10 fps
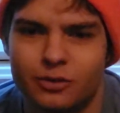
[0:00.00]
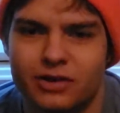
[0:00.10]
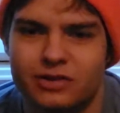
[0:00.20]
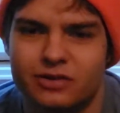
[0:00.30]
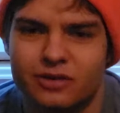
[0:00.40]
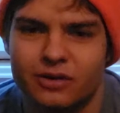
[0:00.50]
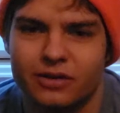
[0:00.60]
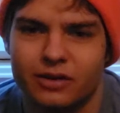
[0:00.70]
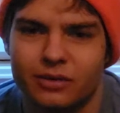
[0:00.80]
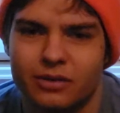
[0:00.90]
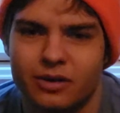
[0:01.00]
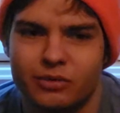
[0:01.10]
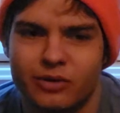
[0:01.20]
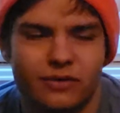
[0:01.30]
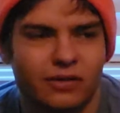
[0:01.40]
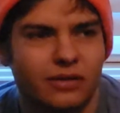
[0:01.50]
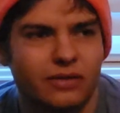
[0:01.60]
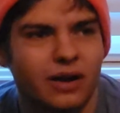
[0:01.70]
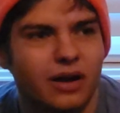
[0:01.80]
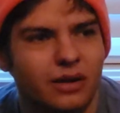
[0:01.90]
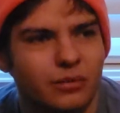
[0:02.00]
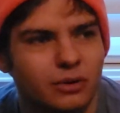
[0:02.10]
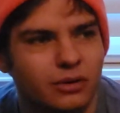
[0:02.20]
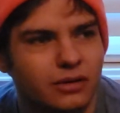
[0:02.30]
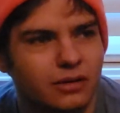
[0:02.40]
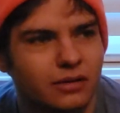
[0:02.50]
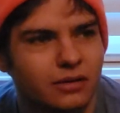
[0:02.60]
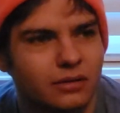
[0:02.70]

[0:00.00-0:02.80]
questions all day without reference to time really